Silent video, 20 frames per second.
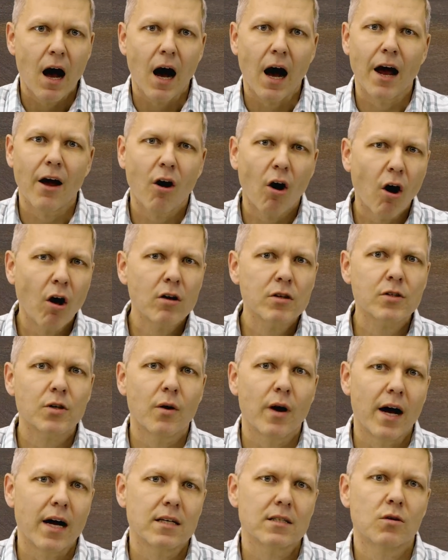I
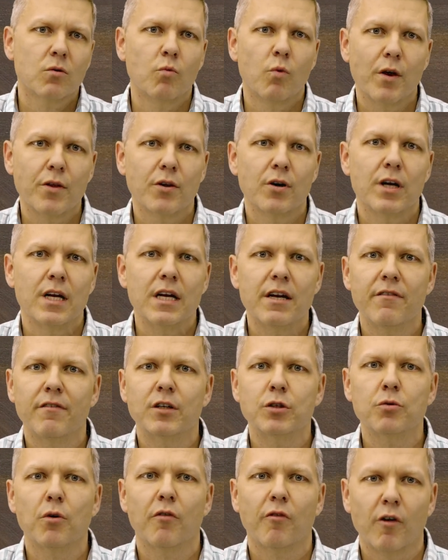also ask whether
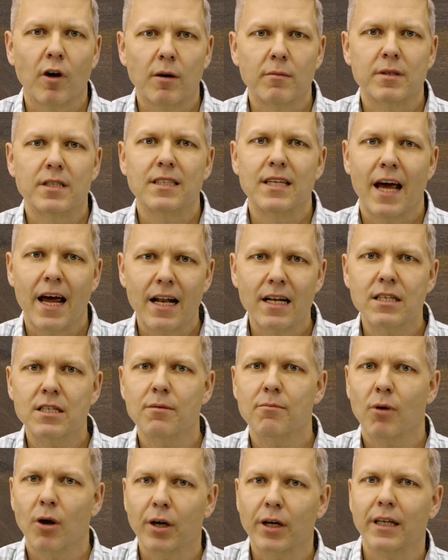individual farms tend
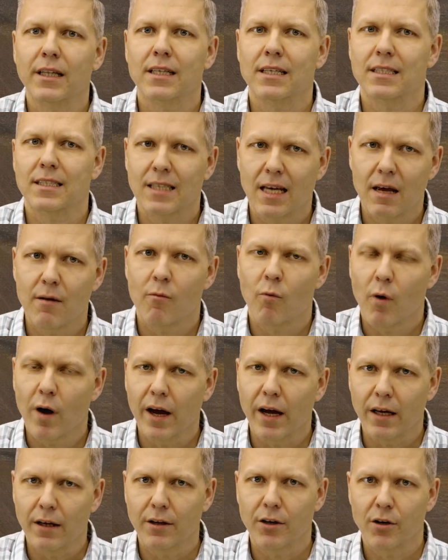to market the same
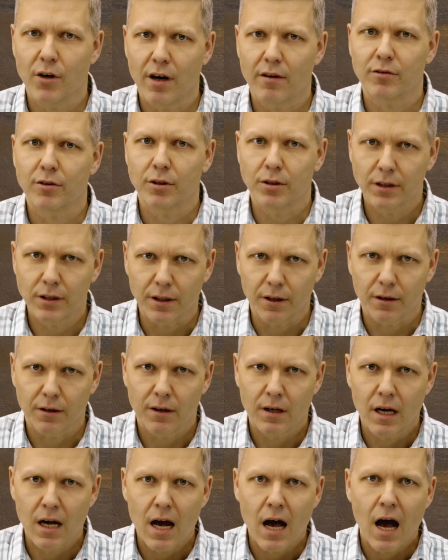way year after year.